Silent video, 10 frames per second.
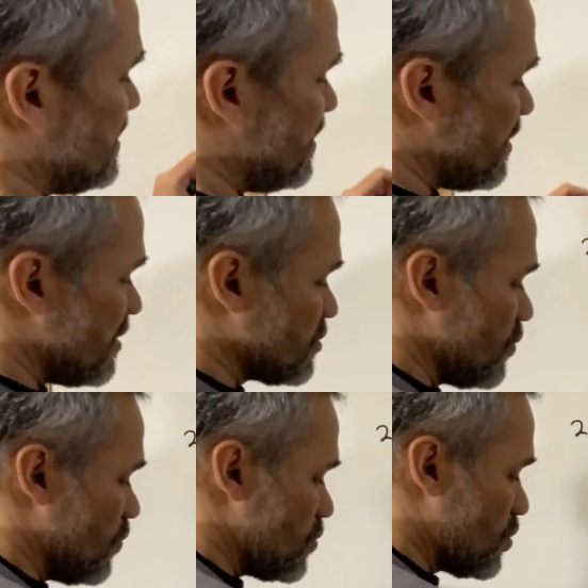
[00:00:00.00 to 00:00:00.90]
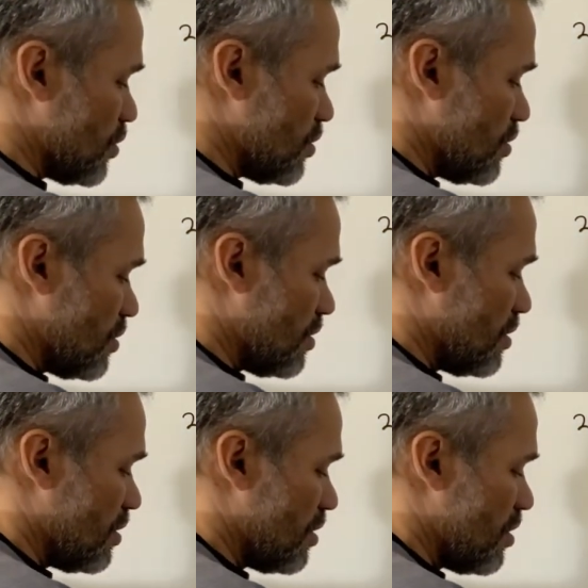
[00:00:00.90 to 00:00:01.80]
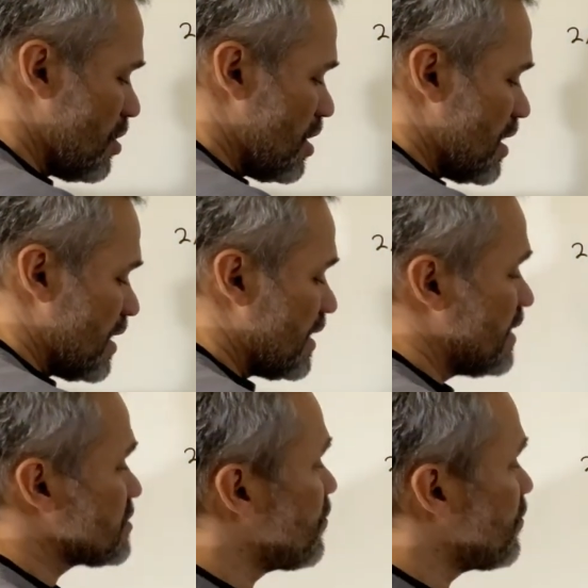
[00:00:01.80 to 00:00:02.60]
general solution is